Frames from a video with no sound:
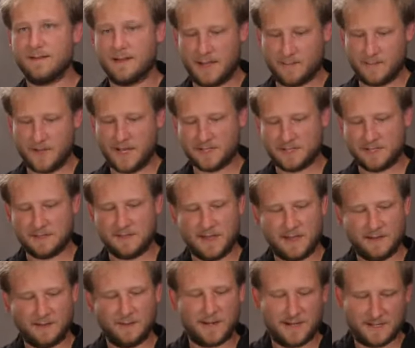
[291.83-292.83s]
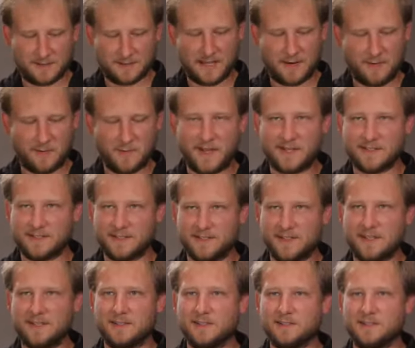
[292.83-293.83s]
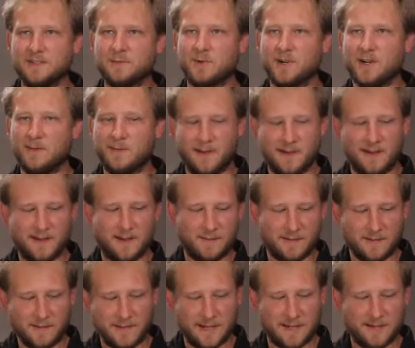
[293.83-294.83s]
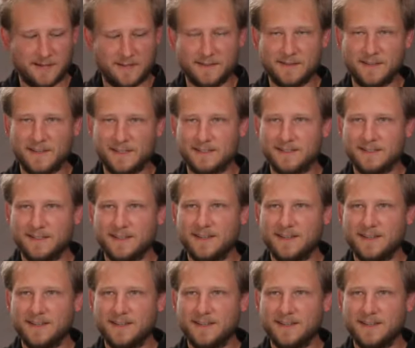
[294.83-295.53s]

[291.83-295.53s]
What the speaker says: I'm guessing that, okay, so that would make sense. This is probably all related to this.